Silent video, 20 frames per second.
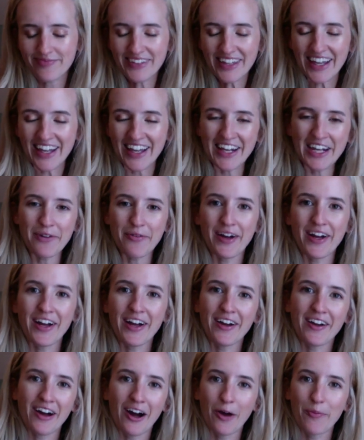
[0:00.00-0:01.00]

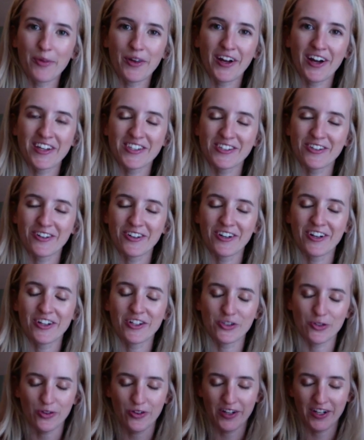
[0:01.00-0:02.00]
Anyway, I hope you guys are
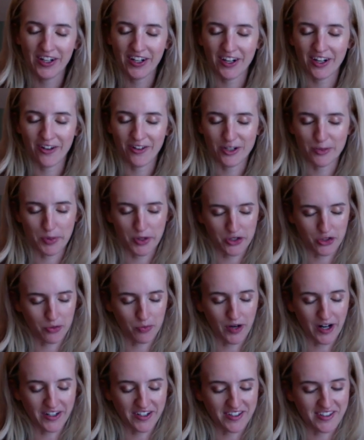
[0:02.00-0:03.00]
enjoying your spiritual
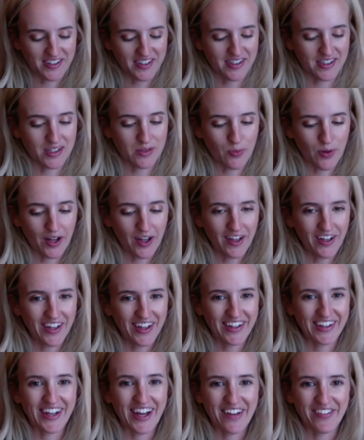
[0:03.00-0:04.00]
practices as well,
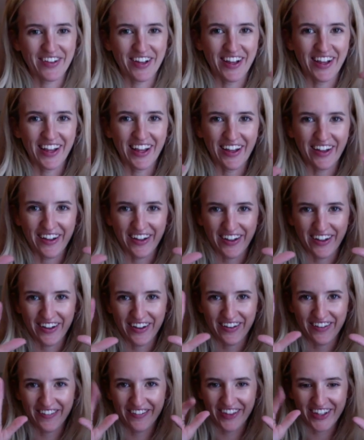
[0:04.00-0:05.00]
and have a
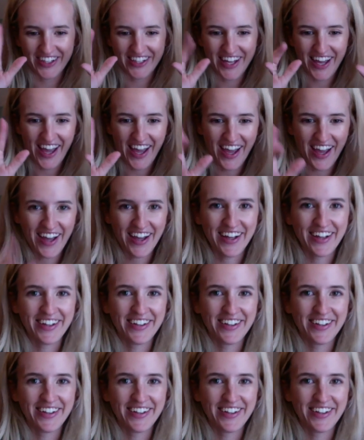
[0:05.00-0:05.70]
lovely day.